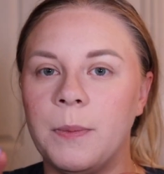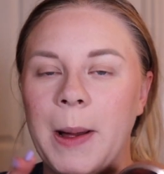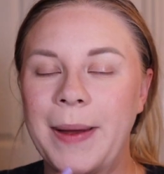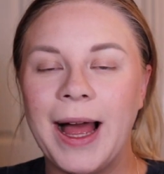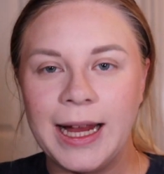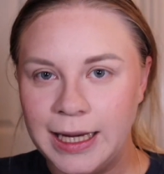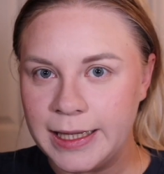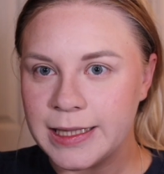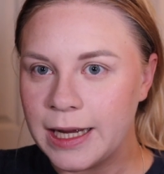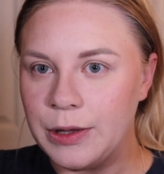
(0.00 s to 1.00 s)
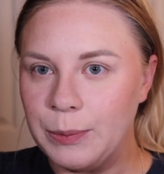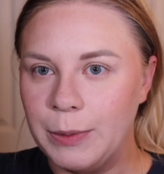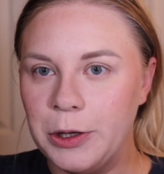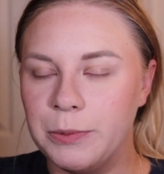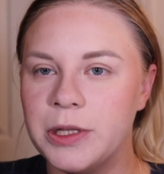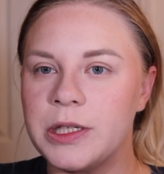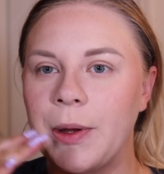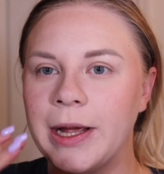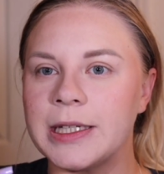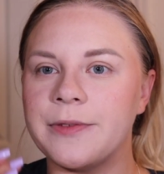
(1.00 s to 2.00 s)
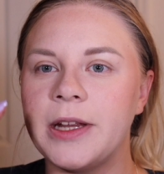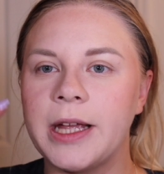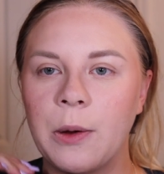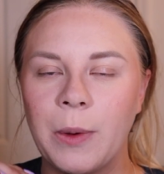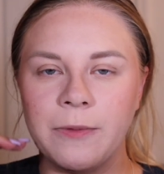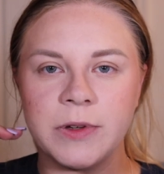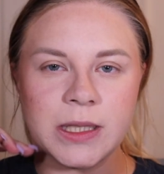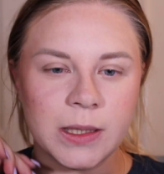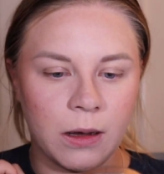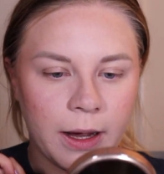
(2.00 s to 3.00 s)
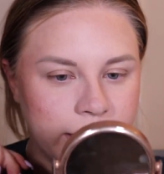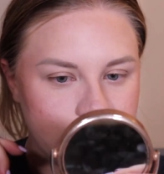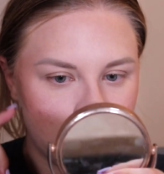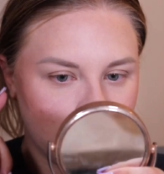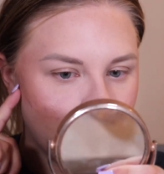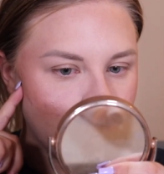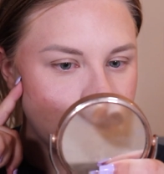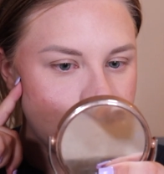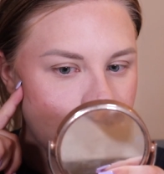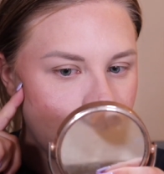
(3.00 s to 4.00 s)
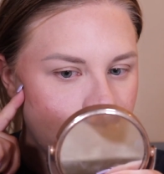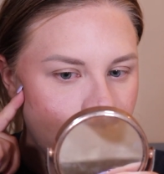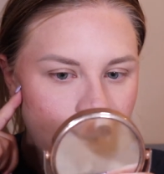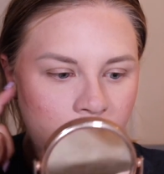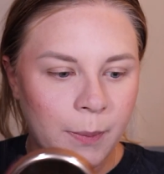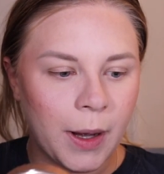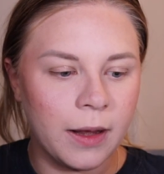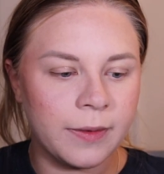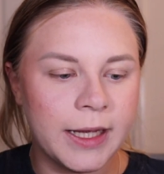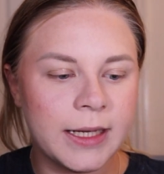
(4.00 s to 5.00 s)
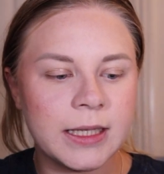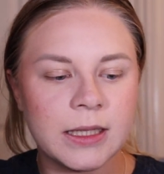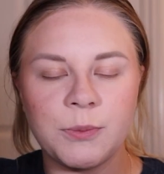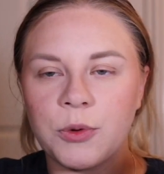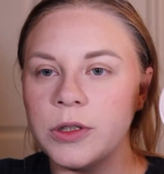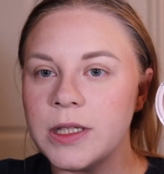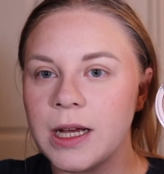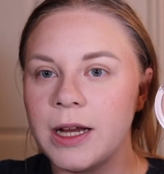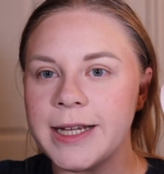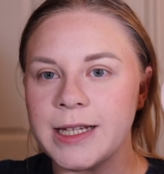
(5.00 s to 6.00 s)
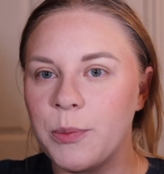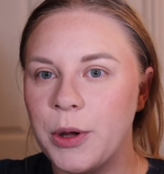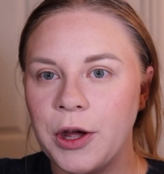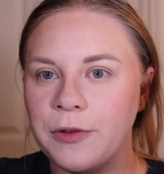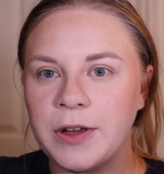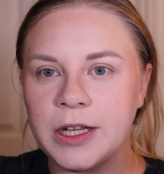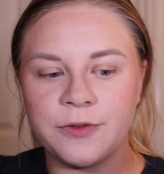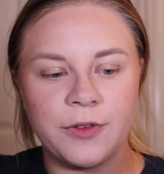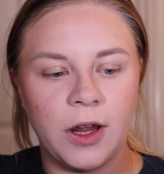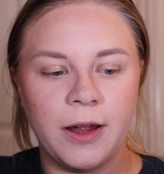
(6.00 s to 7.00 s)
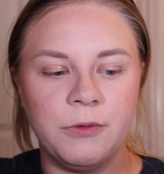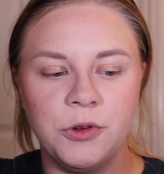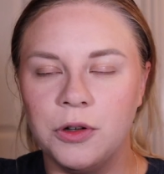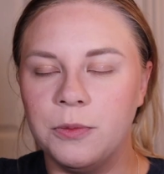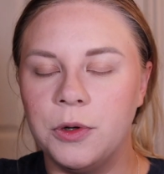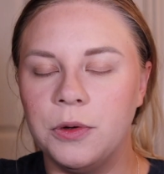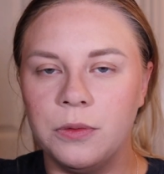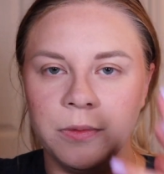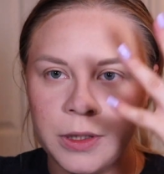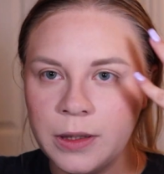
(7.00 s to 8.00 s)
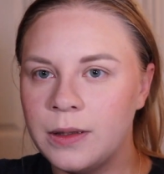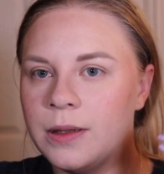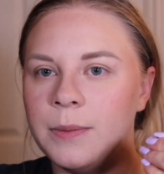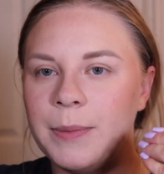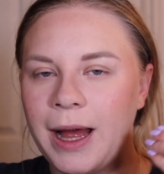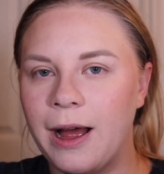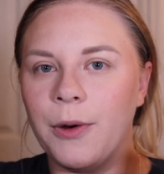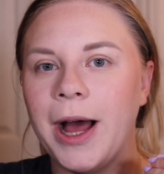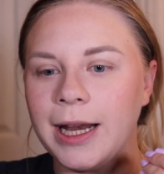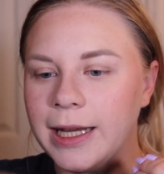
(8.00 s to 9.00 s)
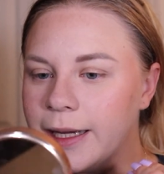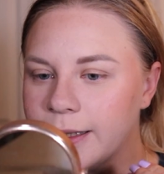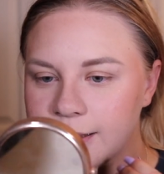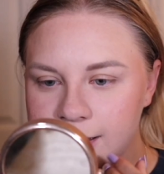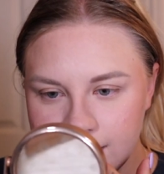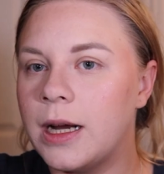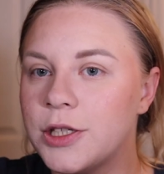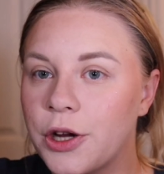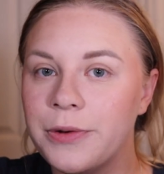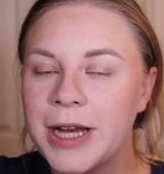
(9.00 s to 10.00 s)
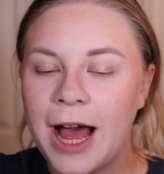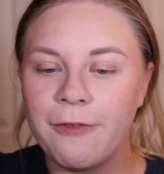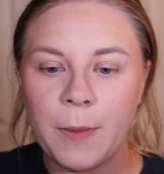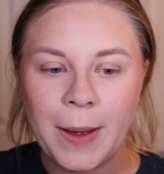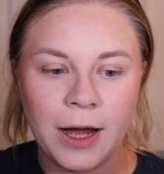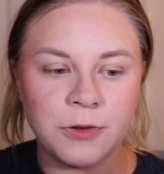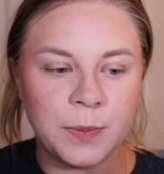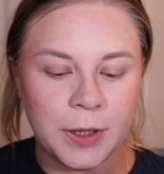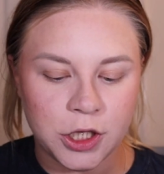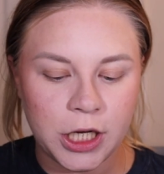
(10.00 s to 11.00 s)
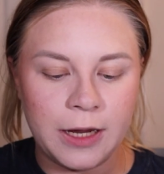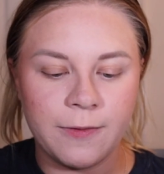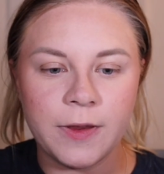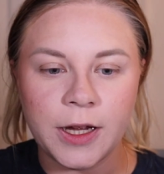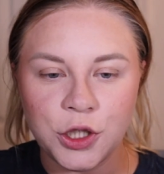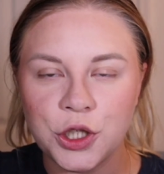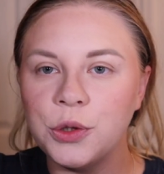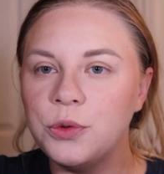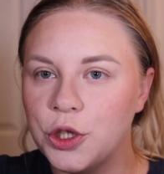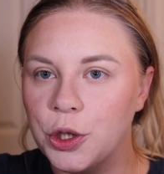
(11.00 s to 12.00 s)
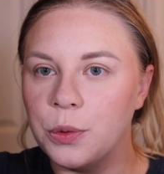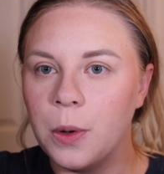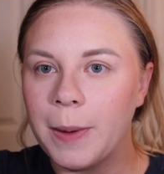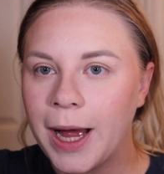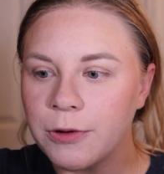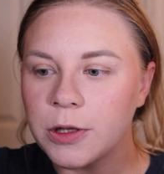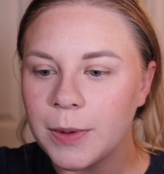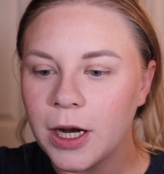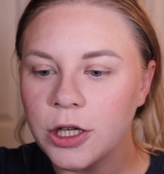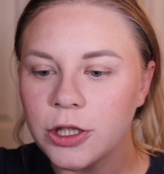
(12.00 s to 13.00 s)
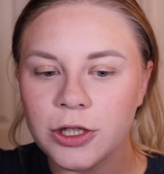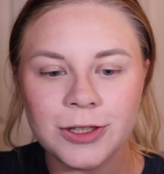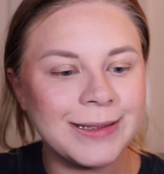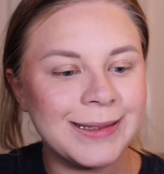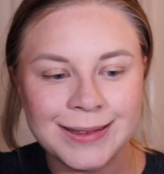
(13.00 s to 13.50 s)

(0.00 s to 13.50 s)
my palest at the moment, so I can definitely get away with a slightly darker bronzer, but this bronzer is like perfect for like normal pal Alex. I don't have a powder blush either. They do powder blush,